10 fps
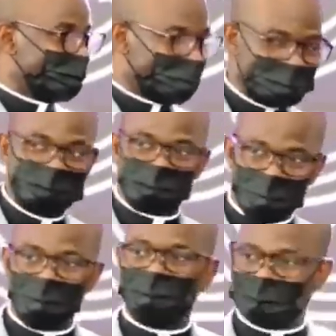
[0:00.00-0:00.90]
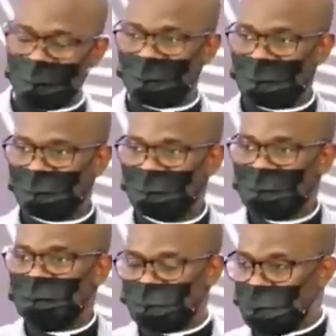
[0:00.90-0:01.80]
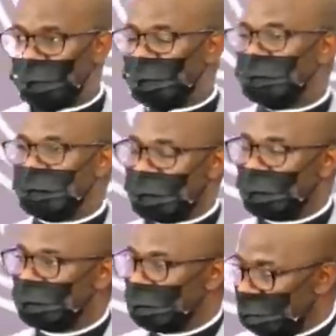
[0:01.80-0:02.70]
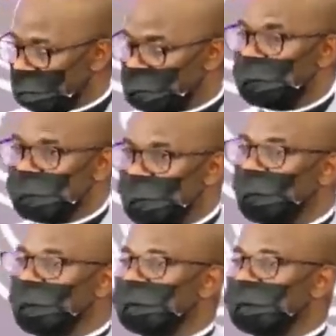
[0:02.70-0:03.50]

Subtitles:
It is okay for a man to pull